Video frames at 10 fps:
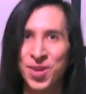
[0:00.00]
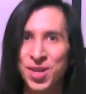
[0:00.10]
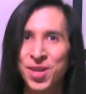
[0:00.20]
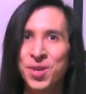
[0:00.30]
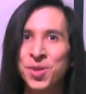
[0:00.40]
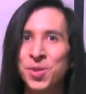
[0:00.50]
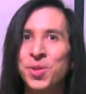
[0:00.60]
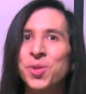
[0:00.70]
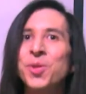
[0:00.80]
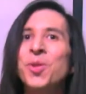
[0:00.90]
for
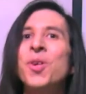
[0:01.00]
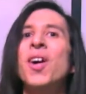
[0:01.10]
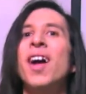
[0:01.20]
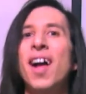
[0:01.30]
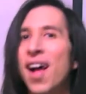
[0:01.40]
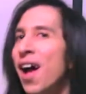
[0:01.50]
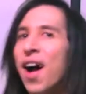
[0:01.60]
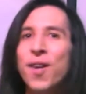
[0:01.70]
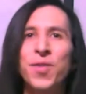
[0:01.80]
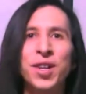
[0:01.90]
you.
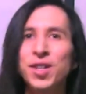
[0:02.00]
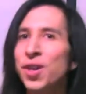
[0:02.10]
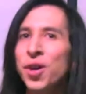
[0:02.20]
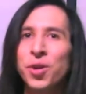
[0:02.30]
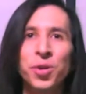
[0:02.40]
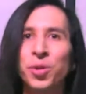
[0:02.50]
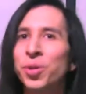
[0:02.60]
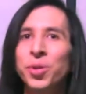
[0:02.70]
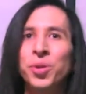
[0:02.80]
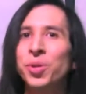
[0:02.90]
For you.